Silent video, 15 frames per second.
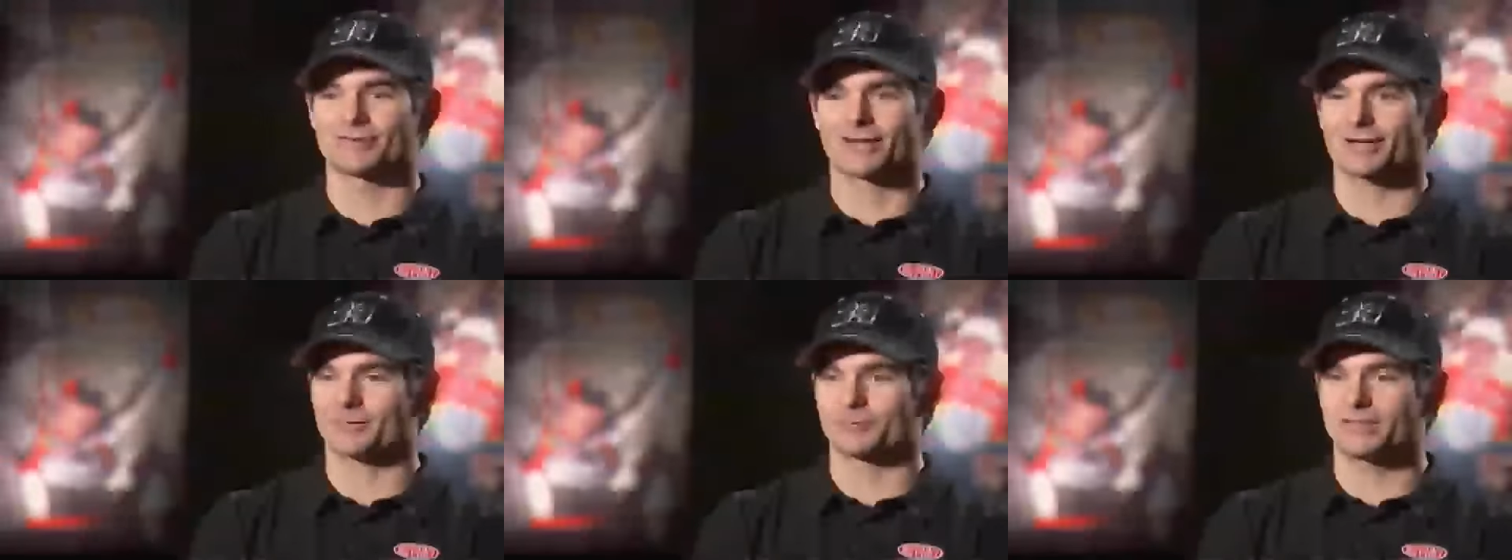
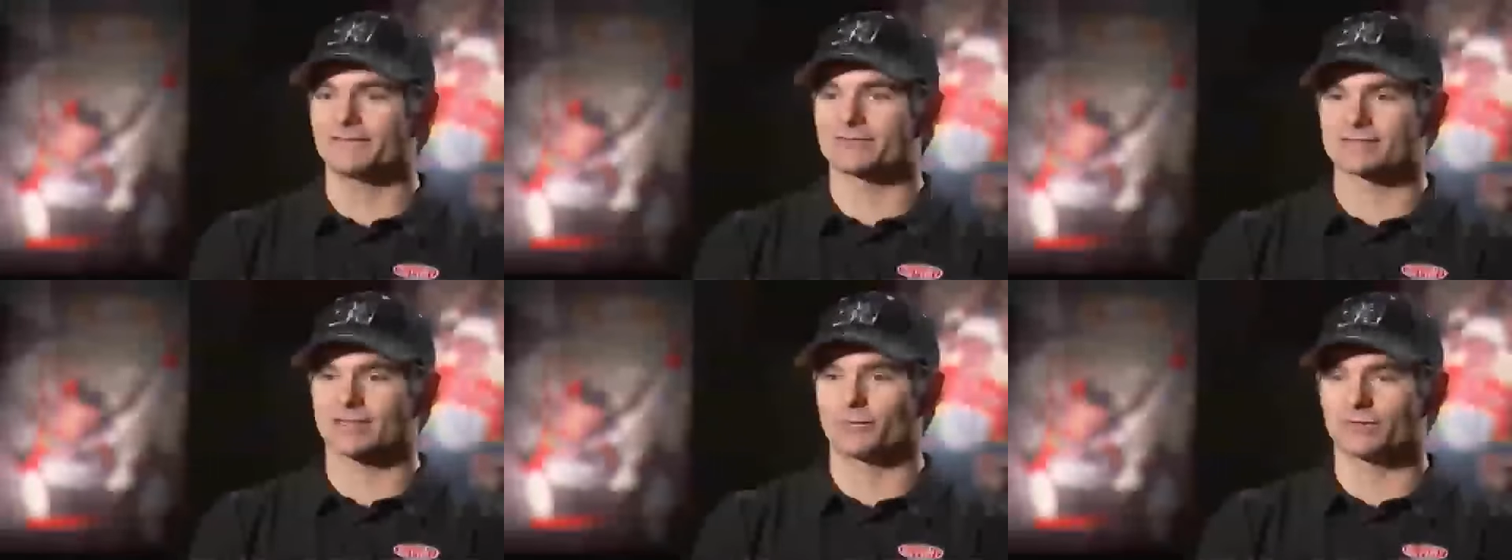not going to believe
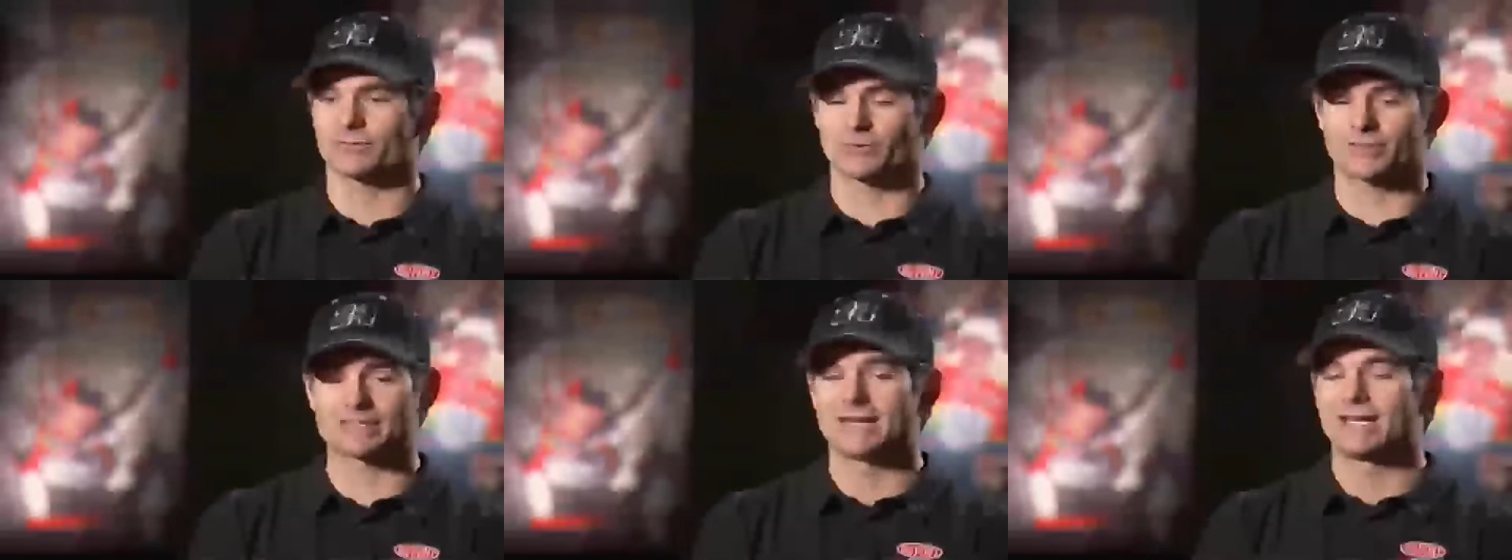this, I won
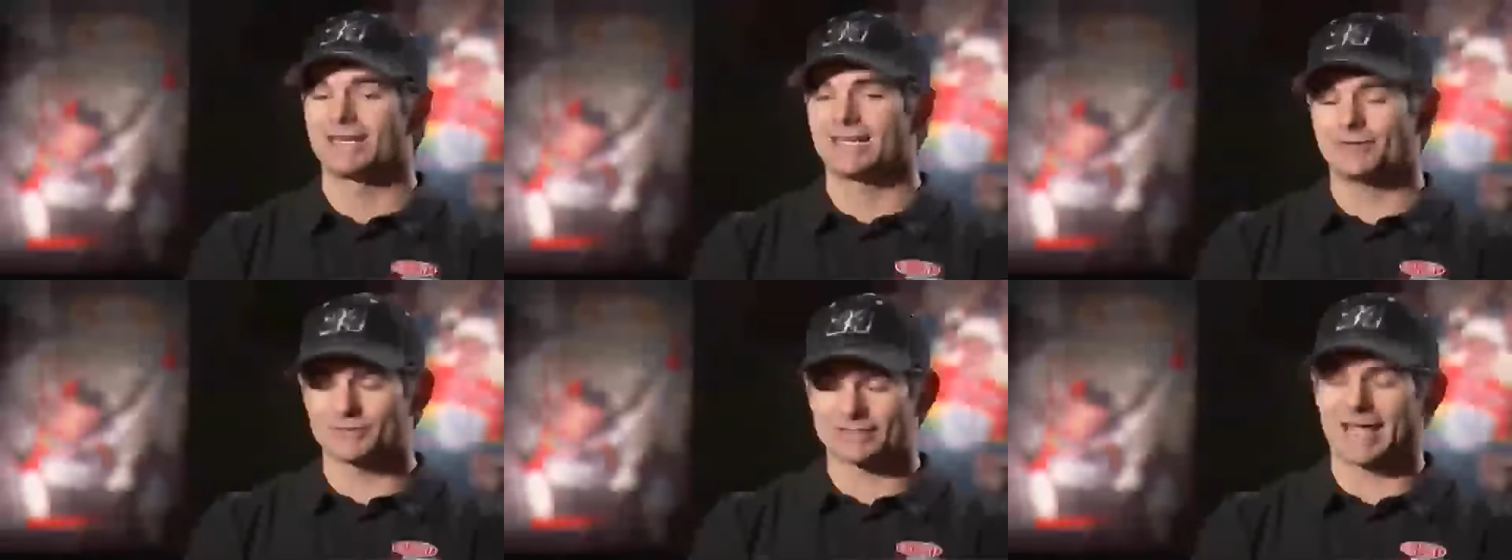the race."
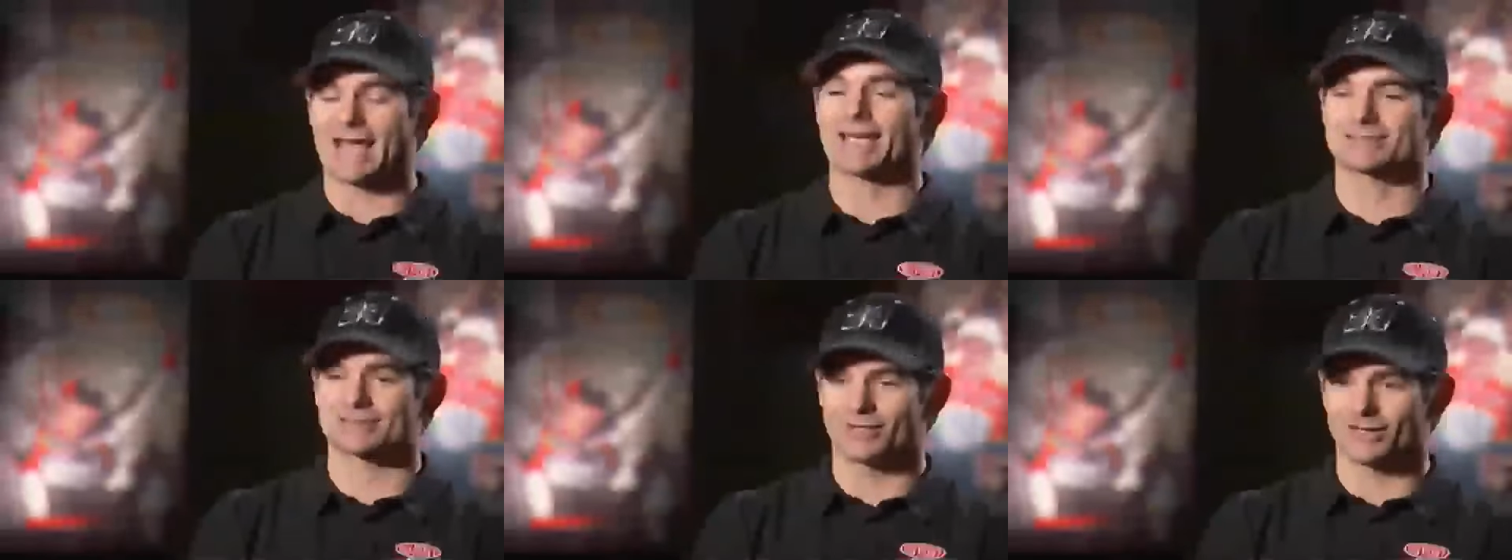He was
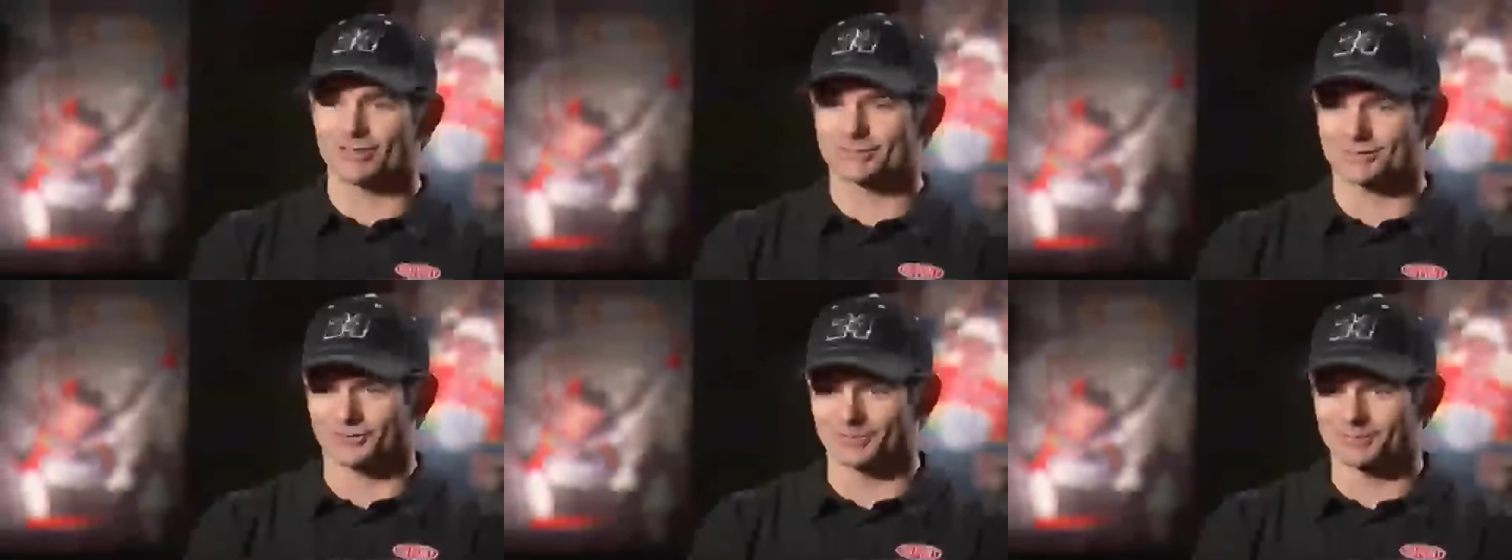at the
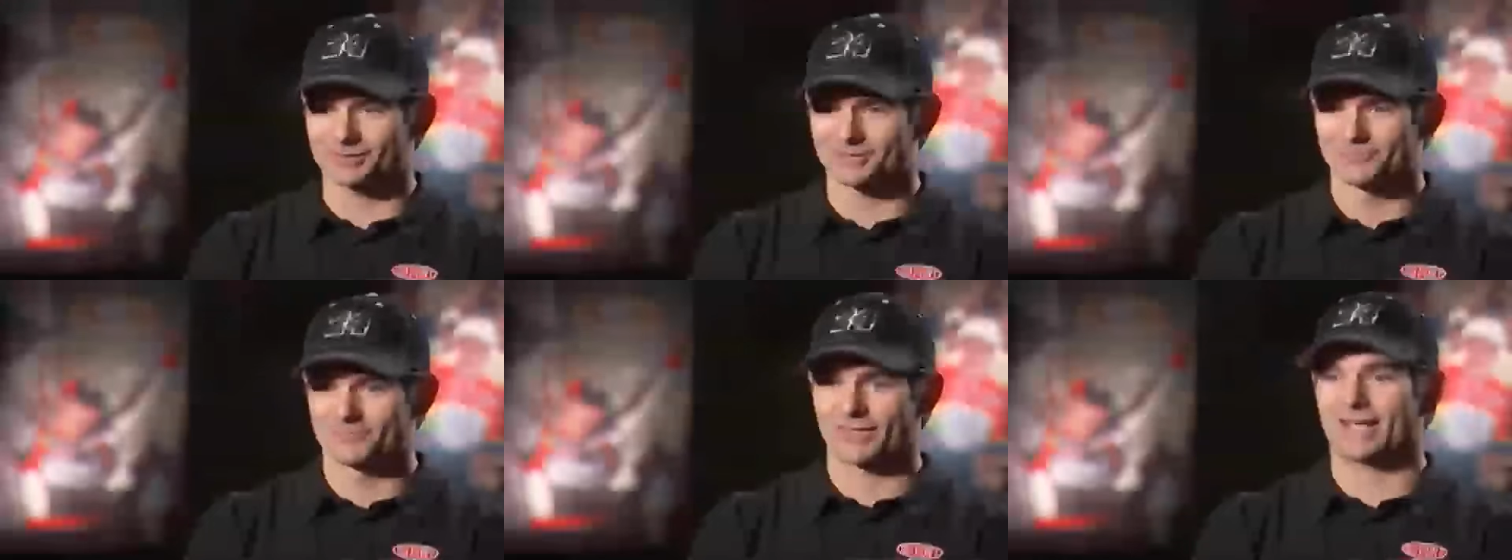Oscars